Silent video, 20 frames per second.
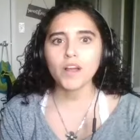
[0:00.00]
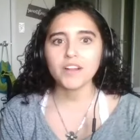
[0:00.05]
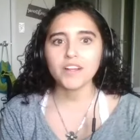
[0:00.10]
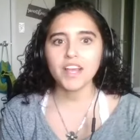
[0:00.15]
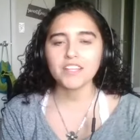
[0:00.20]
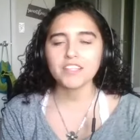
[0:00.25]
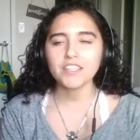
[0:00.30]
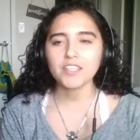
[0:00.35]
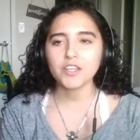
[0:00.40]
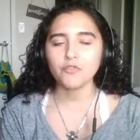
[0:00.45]

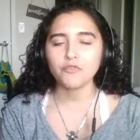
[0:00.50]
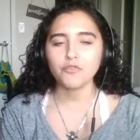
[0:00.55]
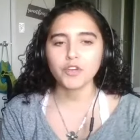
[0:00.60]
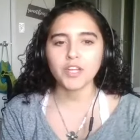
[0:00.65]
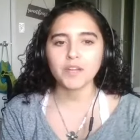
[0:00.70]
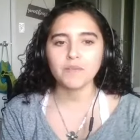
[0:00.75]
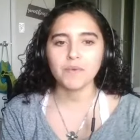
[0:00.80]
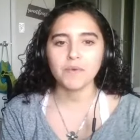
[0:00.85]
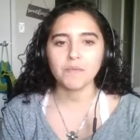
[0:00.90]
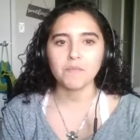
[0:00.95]
he has like a
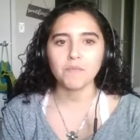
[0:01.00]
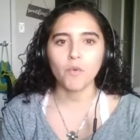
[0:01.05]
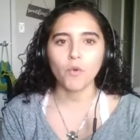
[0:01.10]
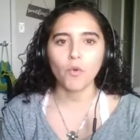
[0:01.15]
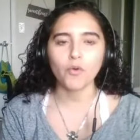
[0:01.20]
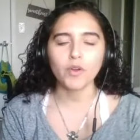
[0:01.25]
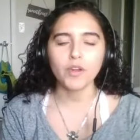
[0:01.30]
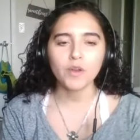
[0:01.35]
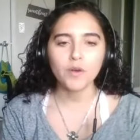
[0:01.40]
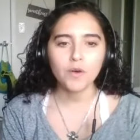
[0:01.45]
freaking
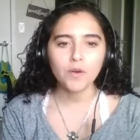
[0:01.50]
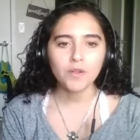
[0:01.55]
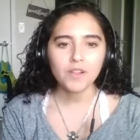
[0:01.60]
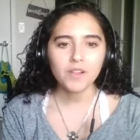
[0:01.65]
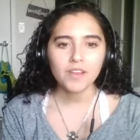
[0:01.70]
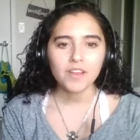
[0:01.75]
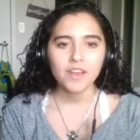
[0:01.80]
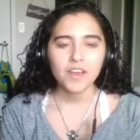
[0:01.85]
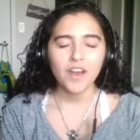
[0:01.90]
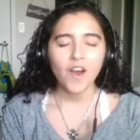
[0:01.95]
memorial.
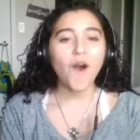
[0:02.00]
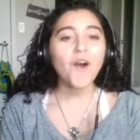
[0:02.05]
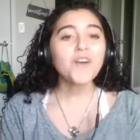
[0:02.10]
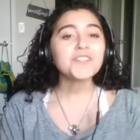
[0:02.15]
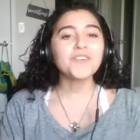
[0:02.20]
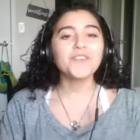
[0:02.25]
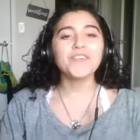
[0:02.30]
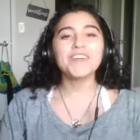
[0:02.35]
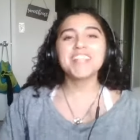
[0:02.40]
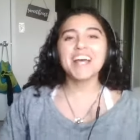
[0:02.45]

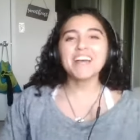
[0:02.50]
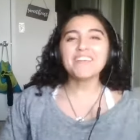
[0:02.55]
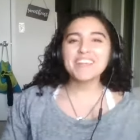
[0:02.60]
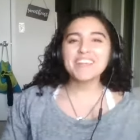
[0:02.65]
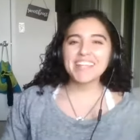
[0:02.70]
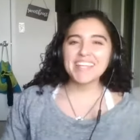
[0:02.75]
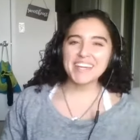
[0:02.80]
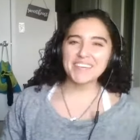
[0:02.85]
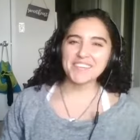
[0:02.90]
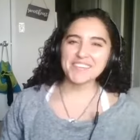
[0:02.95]
Also, is that
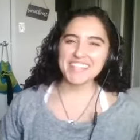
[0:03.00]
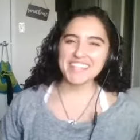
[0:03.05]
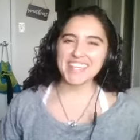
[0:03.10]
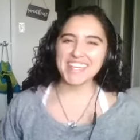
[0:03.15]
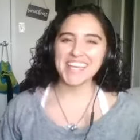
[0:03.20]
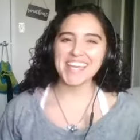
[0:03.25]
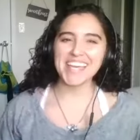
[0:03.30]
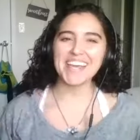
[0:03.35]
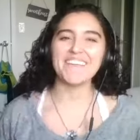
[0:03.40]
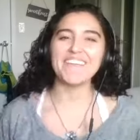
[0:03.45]
really him
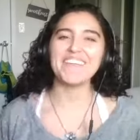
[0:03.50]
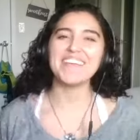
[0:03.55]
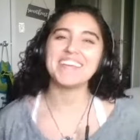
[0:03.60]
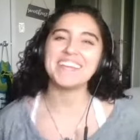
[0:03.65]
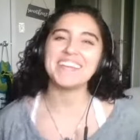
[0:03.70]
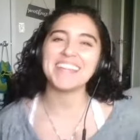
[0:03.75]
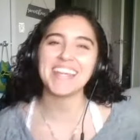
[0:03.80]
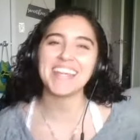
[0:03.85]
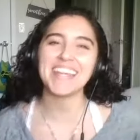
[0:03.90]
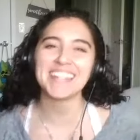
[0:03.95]
singing or
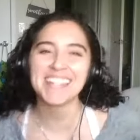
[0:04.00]
like?